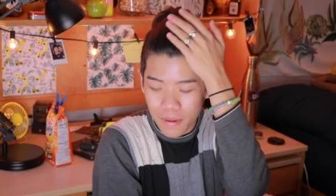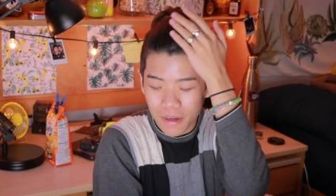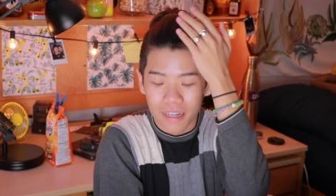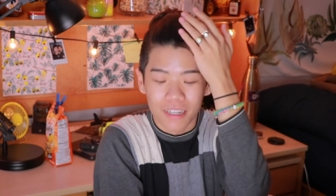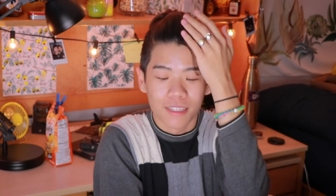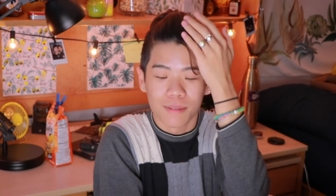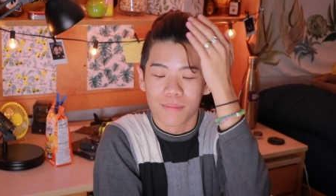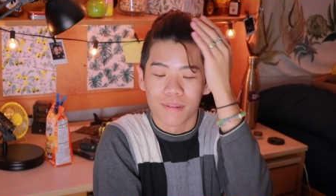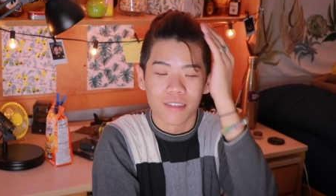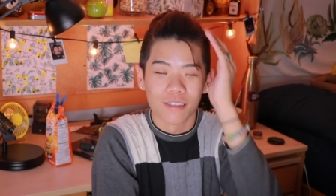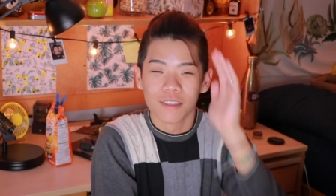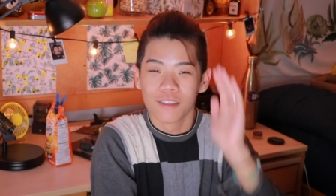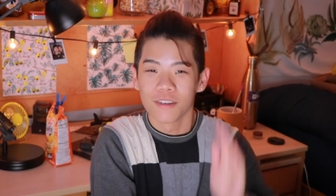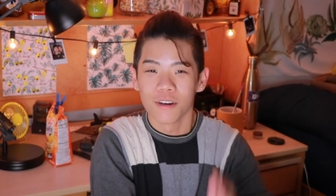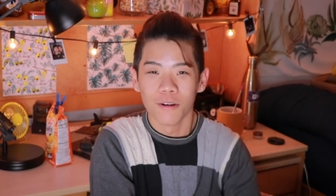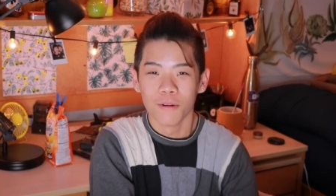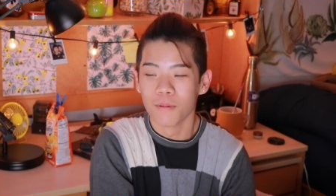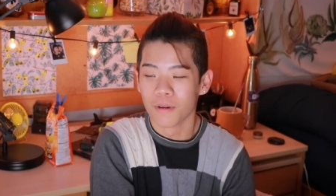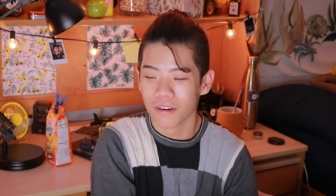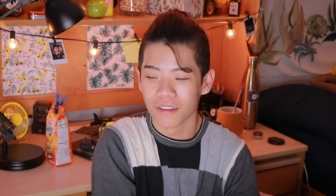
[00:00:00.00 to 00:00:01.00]
but it's been
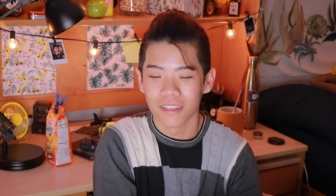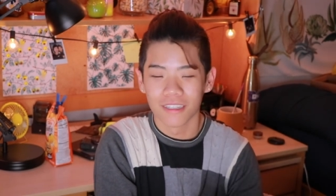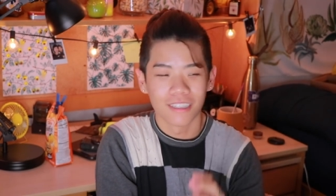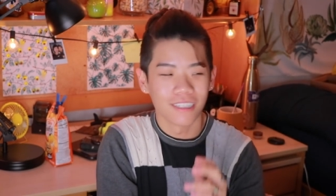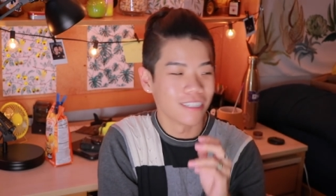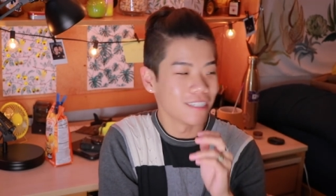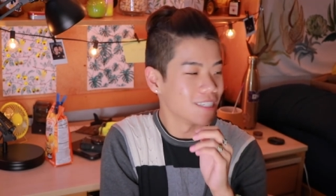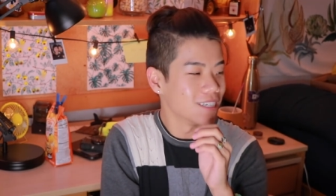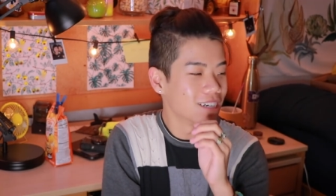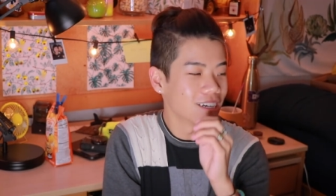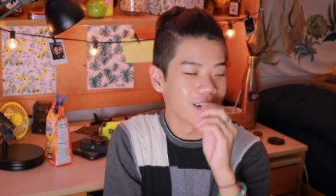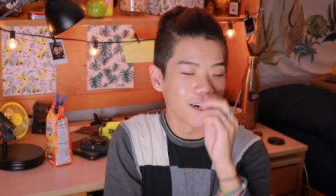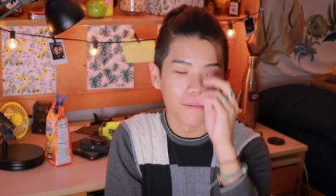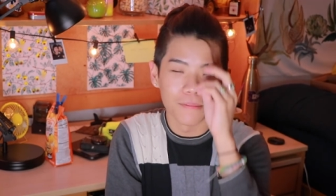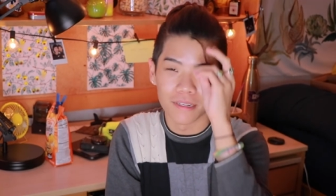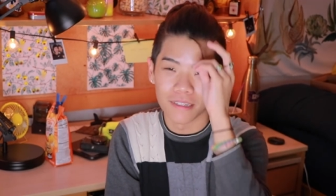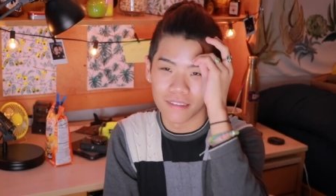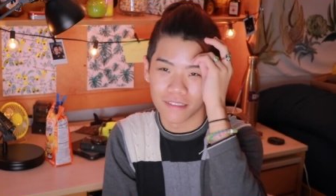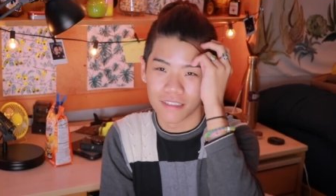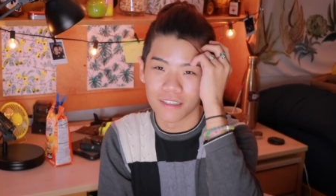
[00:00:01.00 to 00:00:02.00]
so worth it to see it
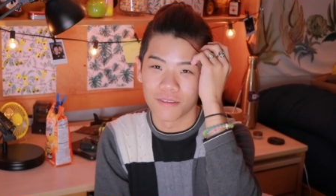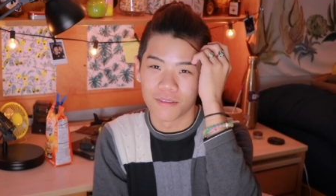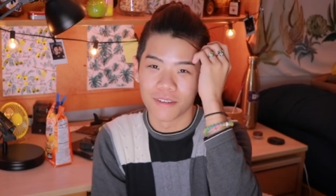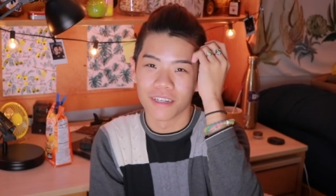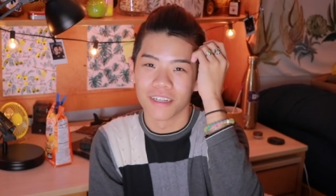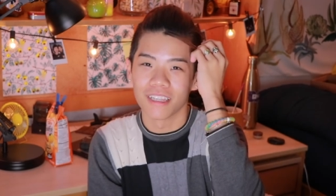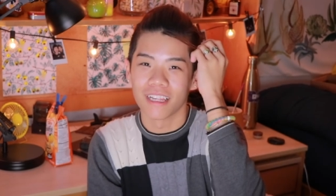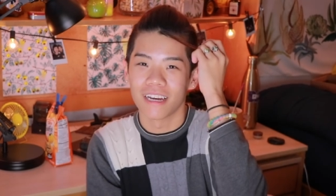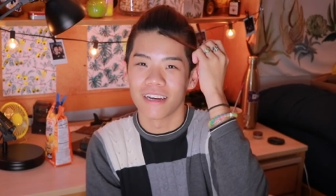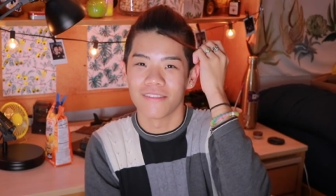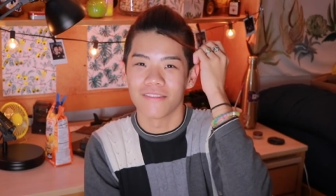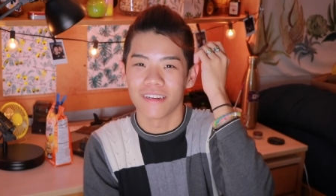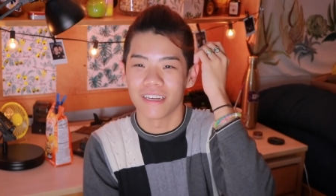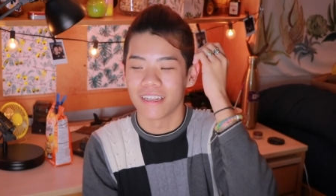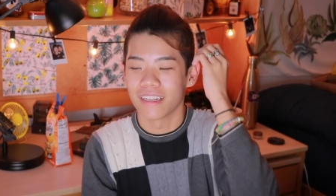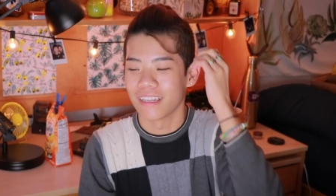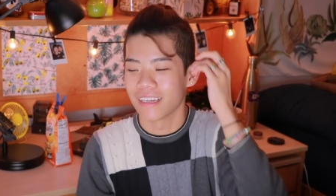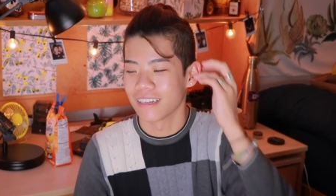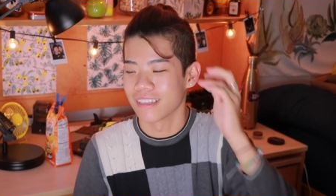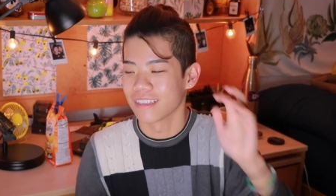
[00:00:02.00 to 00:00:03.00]
coming to real life.
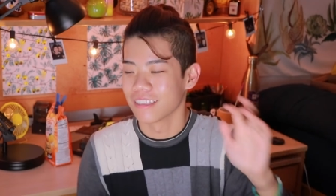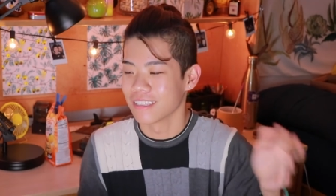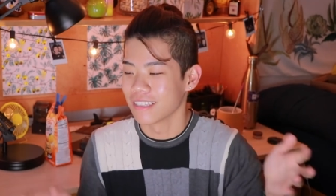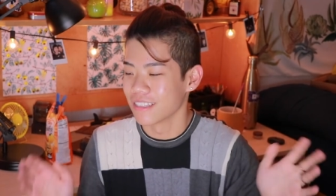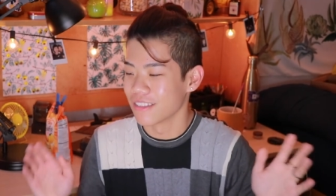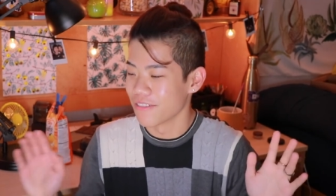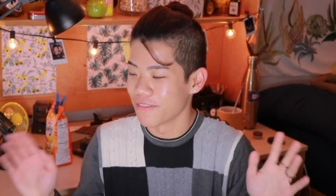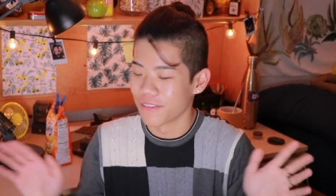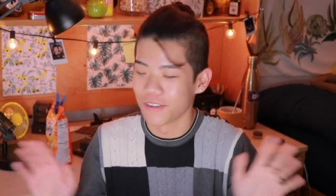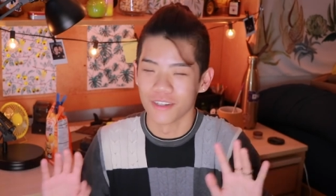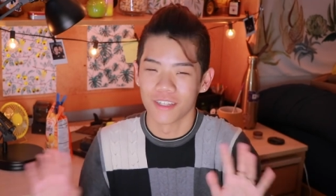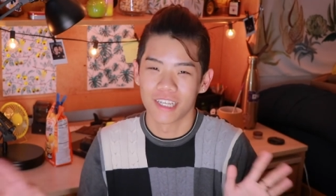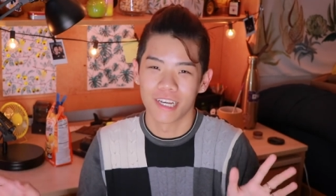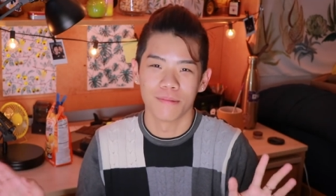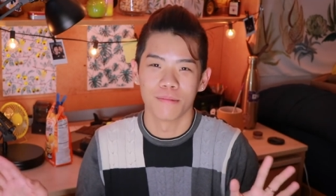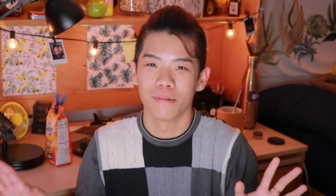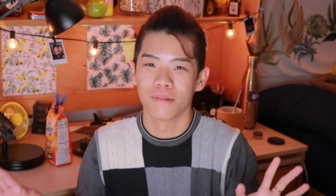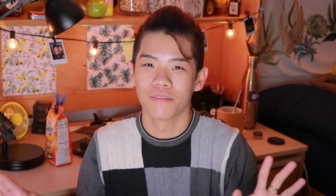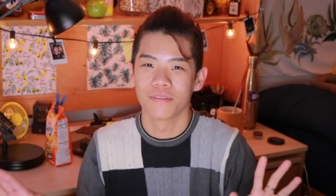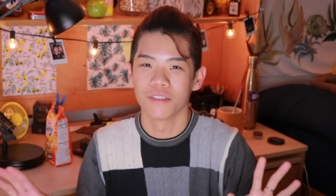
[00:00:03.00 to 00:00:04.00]
And like, this is the first
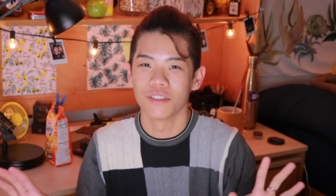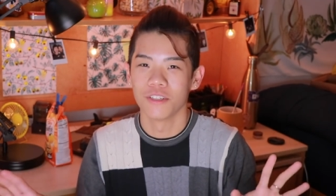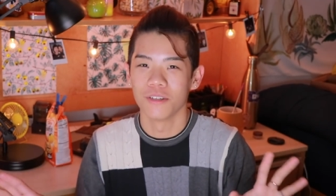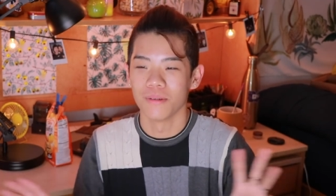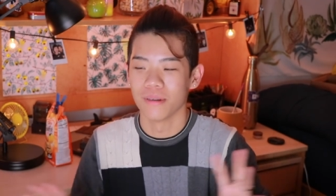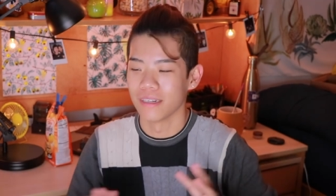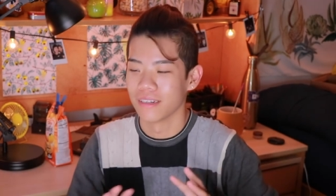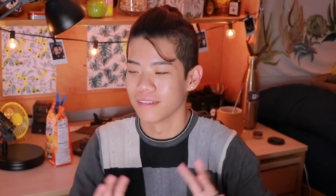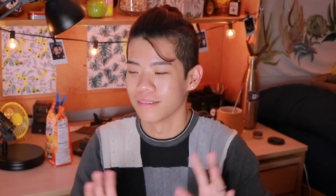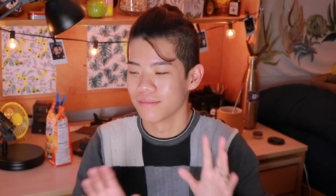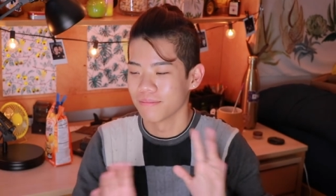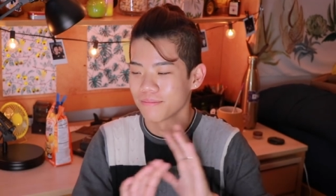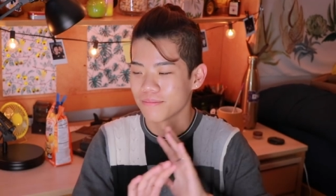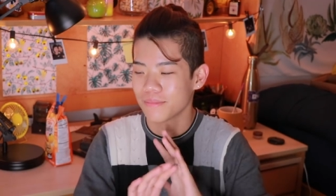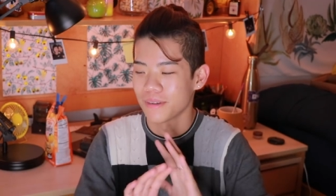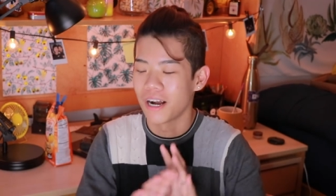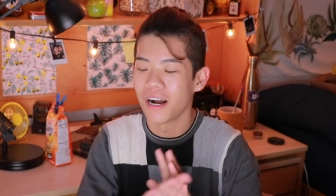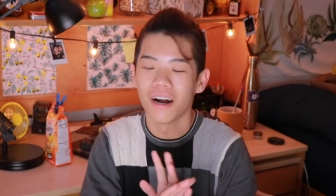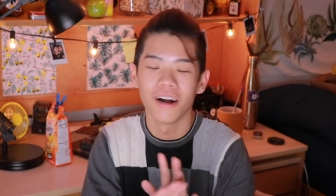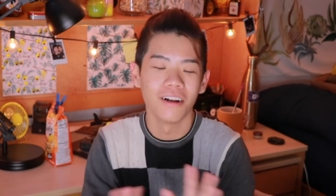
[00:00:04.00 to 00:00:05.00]
time I'm ever doing
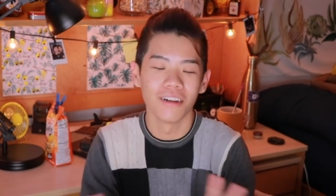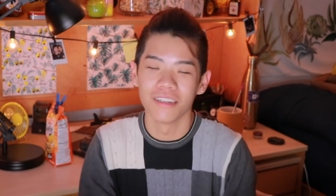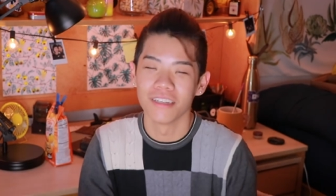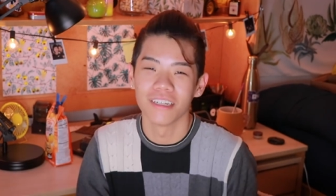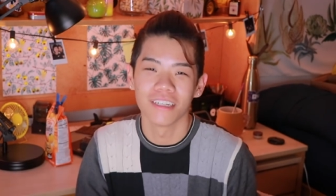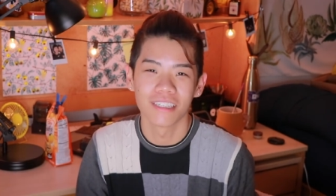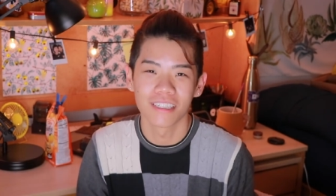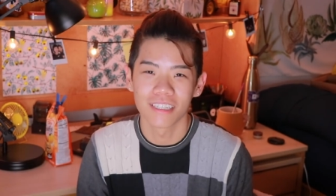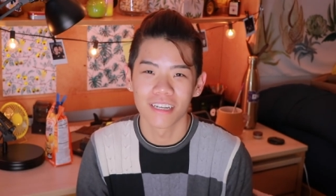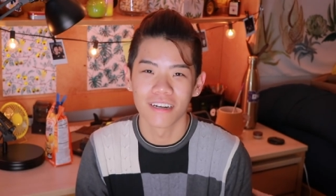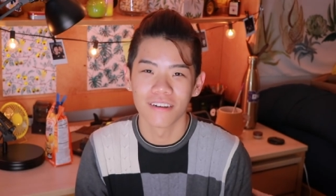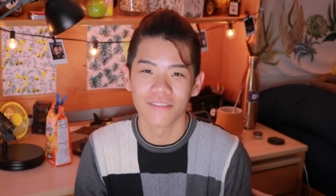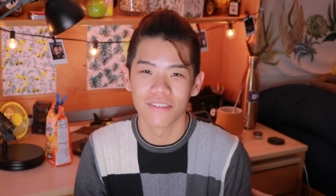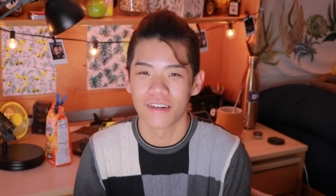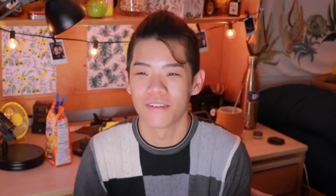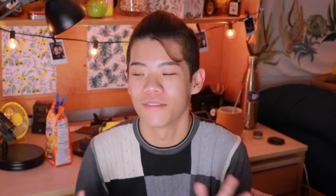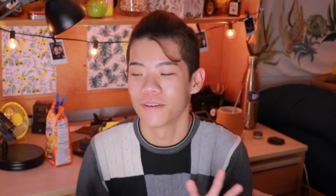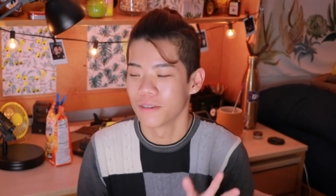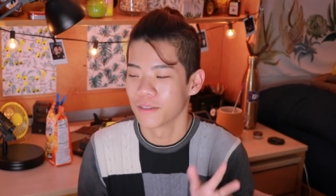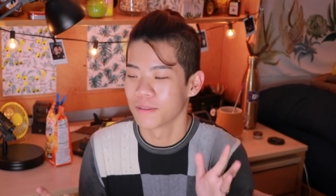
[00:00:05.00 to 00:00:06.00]
holiday stuff
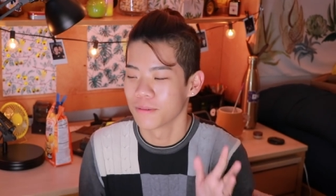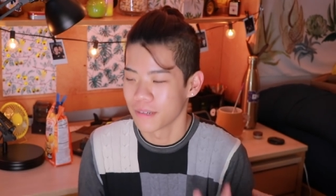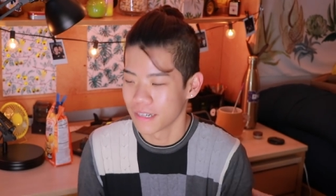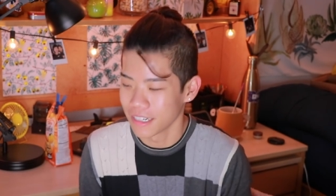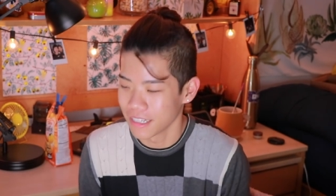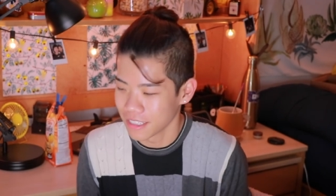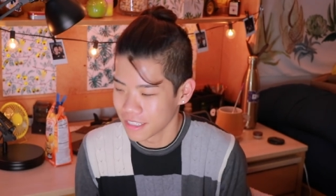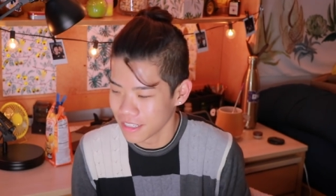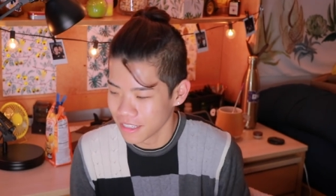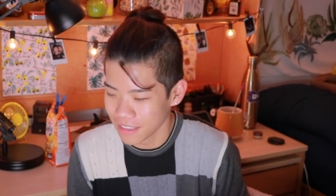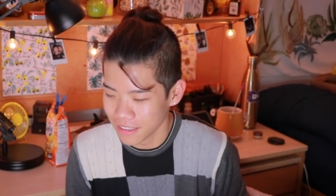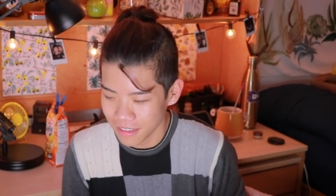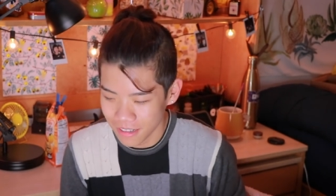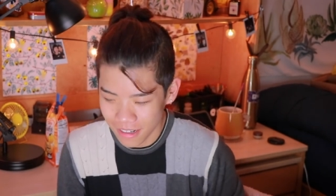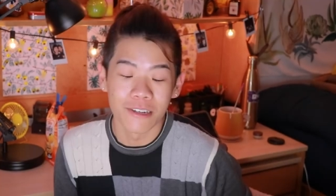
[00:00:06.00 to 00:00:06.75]
and I've always wanted to.